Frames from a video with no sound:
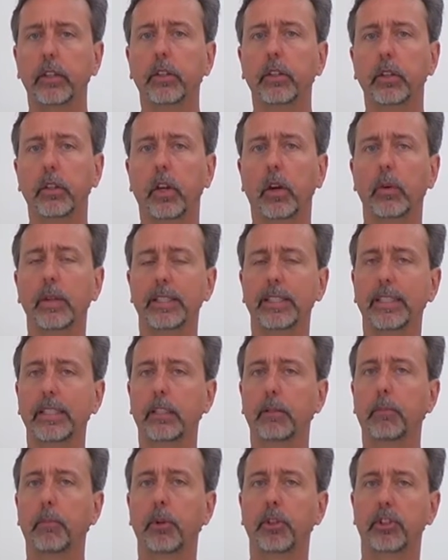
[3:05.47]
you'll always need
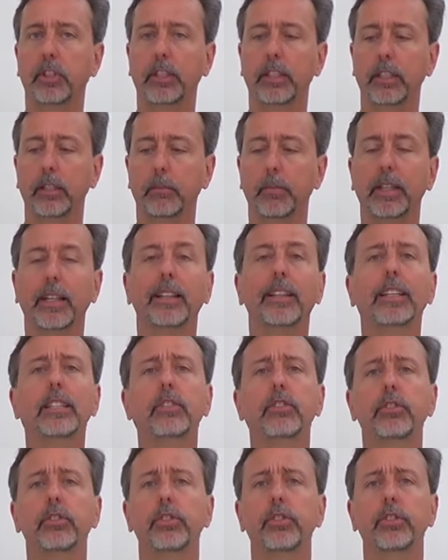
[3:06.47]
to push a little bit, unless
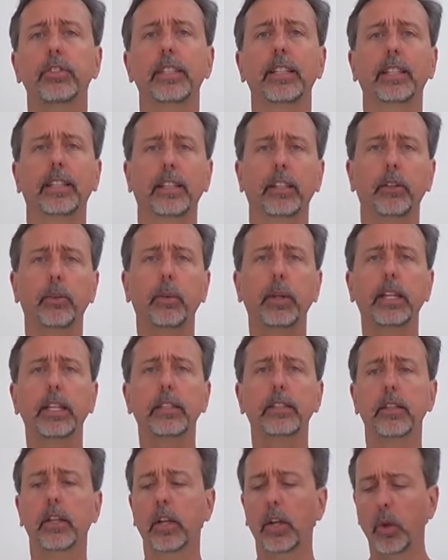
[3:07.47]
you're juicing like greens,